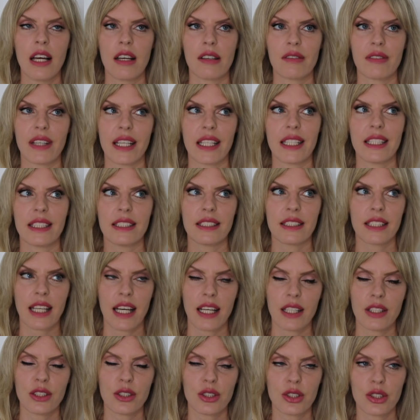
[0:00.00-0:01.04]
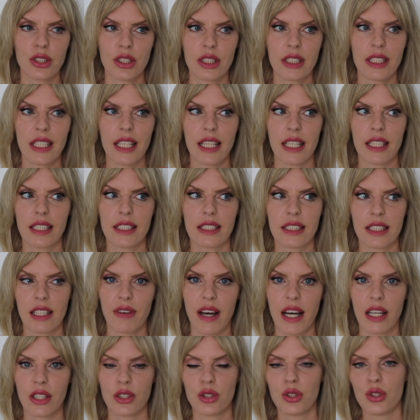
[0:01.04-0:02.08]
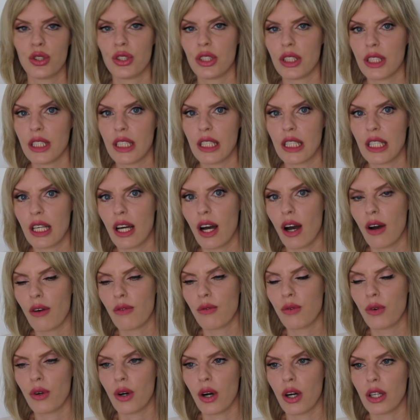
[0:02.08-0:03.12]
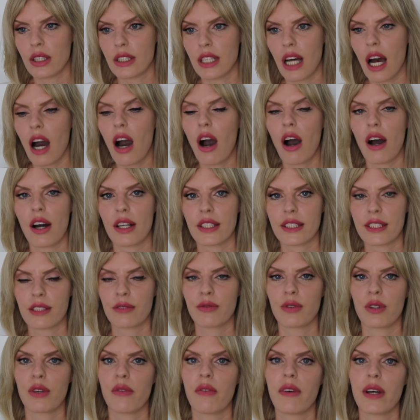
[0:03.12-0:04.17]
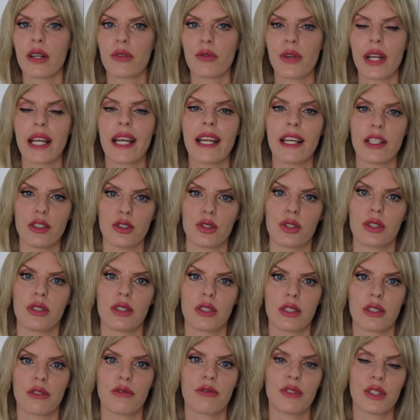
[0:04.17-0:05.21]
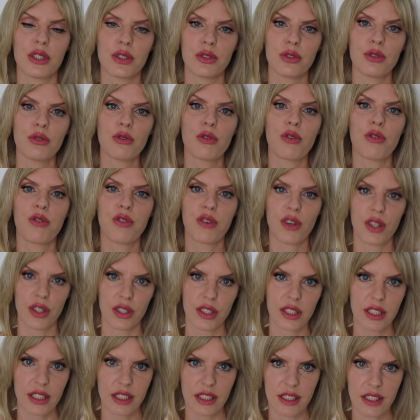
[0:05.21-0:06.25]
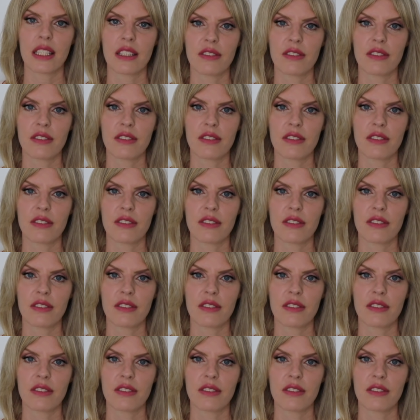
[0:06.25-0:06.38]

the intention is that she would ask for the relationship with you first.